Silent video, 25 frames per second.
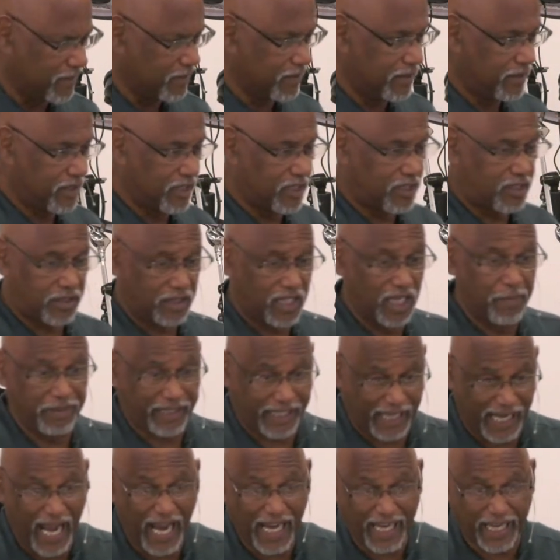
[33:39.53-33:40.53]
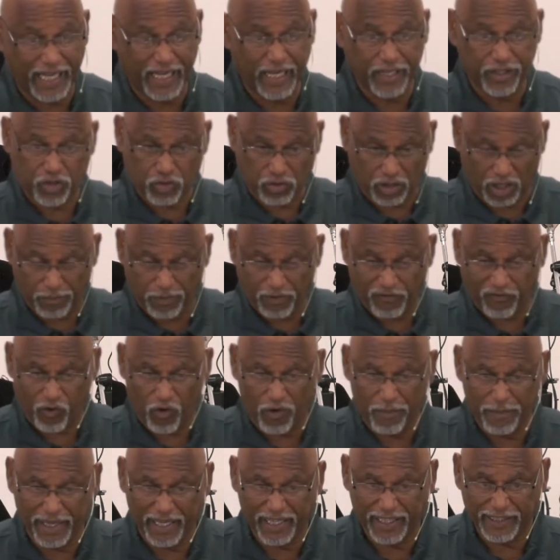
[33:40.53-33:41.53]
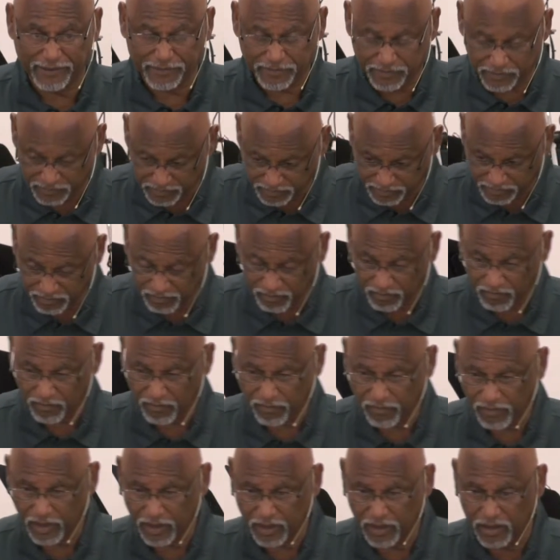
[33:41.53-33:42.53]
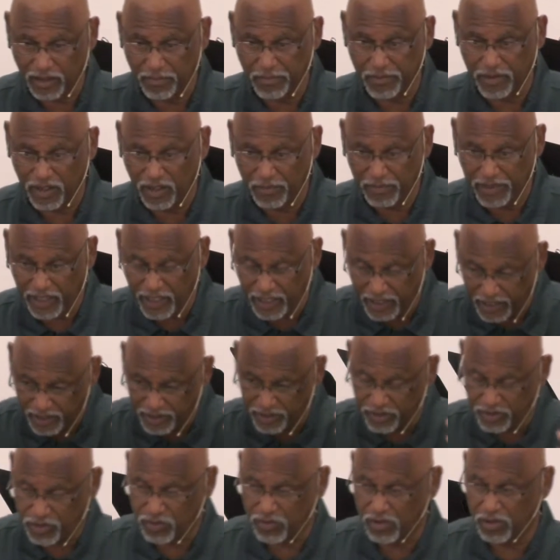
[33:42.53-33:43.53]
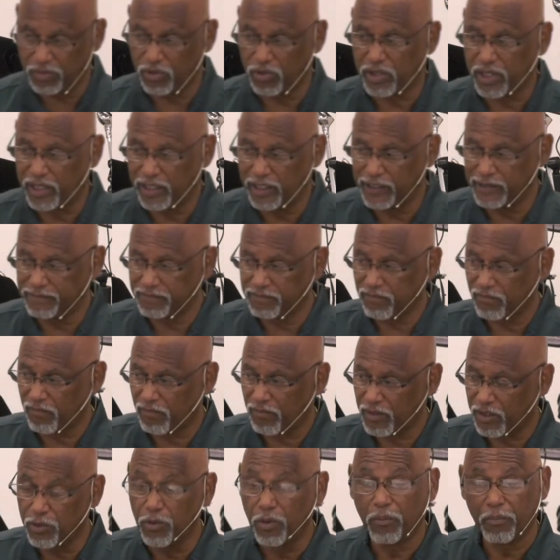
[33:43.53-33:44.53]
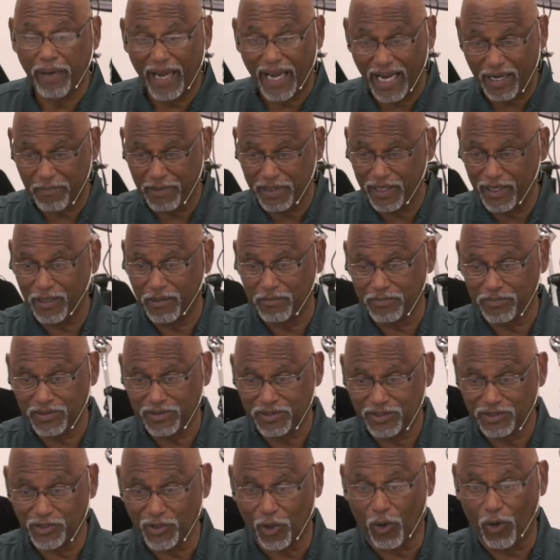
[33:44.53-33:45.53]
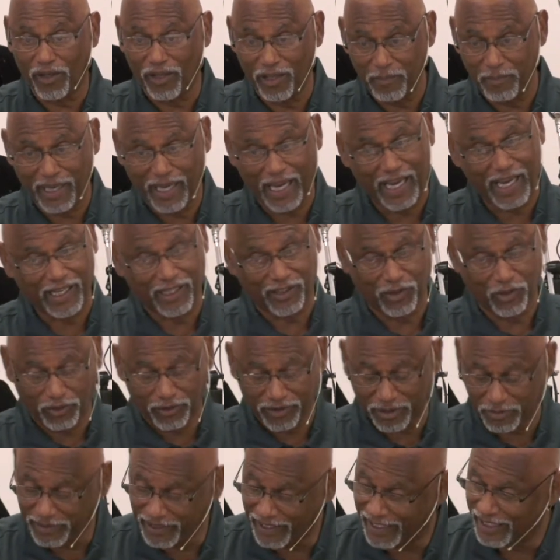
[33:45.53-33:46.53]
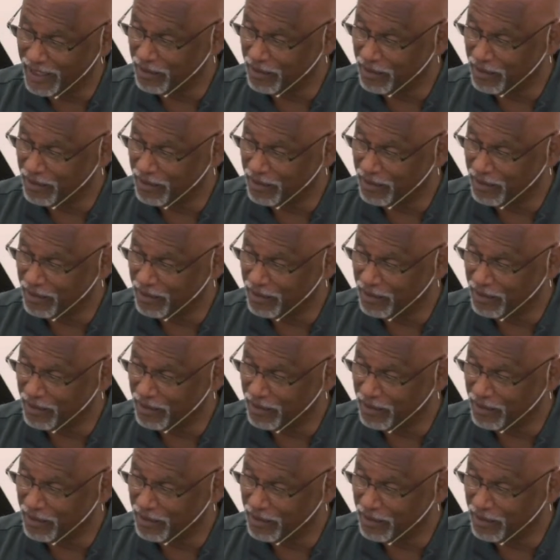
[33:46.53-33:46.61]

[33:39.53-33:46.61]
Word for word: and just let me, can I get in trouble for a minute? Let me, let me get into trouble, Ken. You can back me up. Don't let me hang. Don't let me